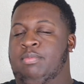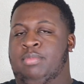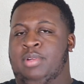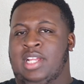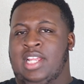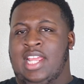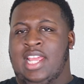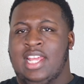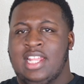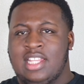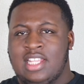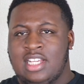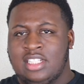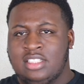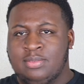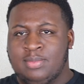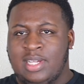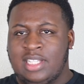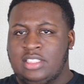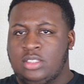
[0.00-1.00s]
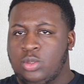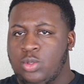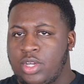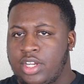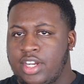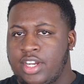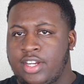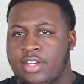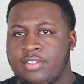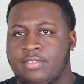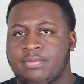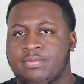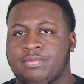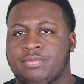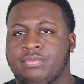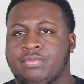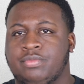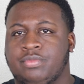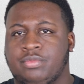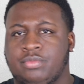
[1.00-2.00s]
But yeah, there's my Twitter.
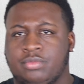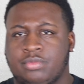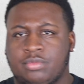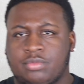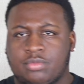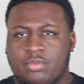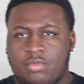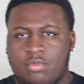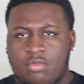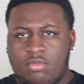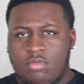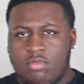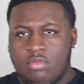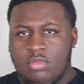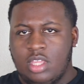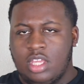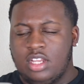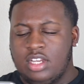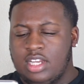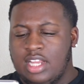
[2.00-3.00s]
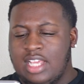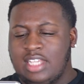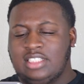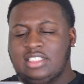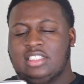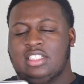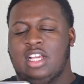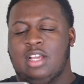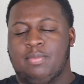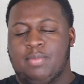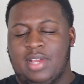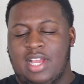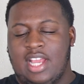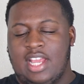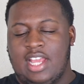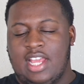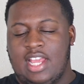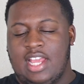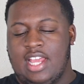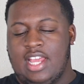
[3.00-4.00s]
Next up,
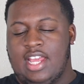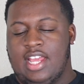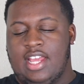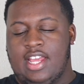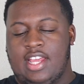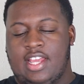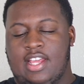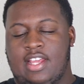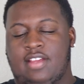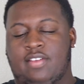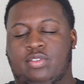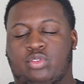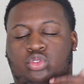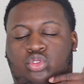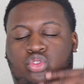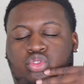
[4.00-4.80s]
I have